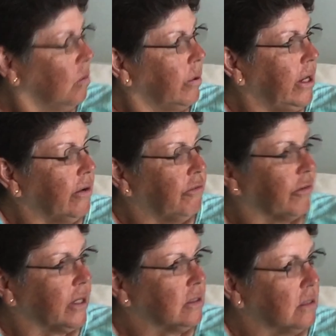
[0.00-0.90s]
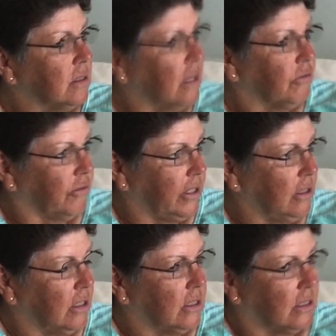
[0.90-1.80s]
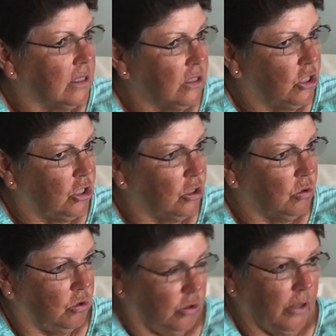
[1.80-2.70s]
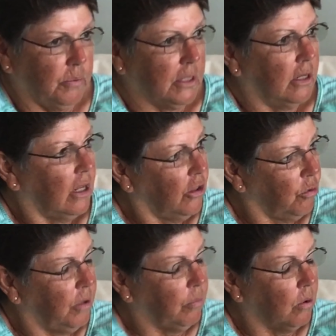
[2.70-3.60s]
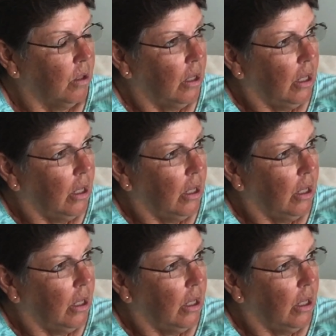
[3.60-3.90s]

We have friends, a friend that's done two trips, and other people.